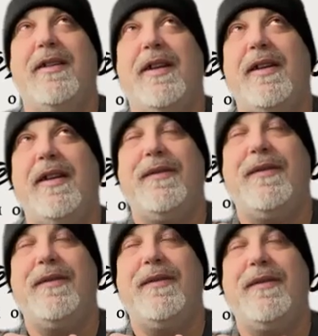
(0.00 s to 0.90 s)
You can get a lot of
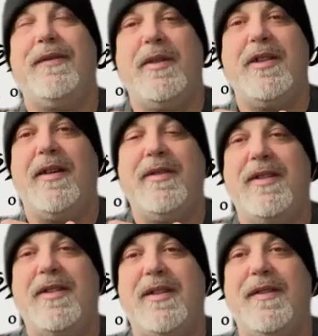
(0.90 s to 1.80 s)
that information,
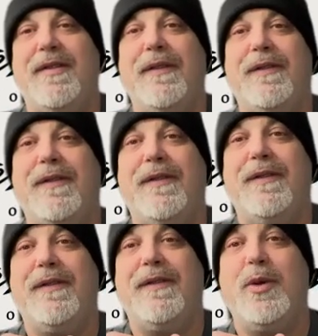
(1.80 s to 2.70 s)
that stuff for
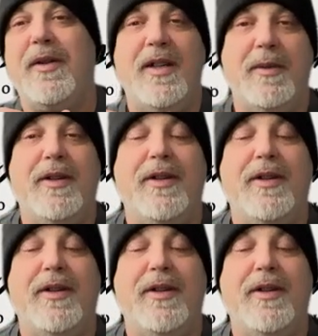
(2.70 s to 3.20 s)
free now.